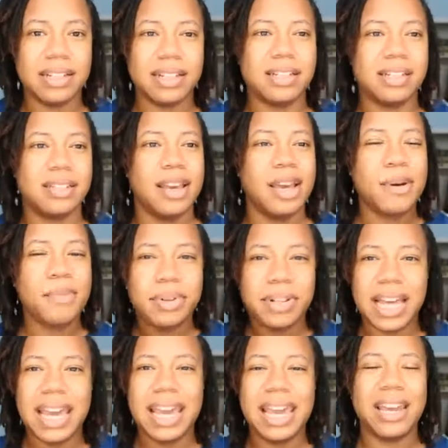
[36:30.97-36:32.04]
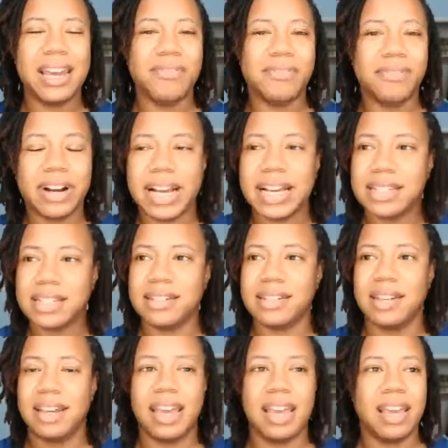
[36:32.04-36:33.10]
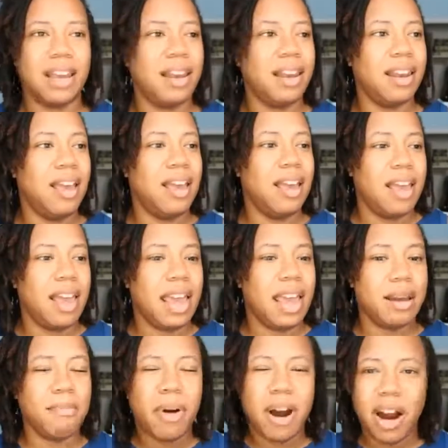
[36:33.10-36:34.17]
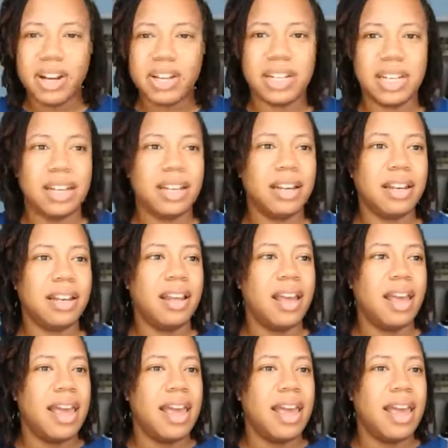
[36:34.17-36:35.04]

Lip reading: Just play and rest and margin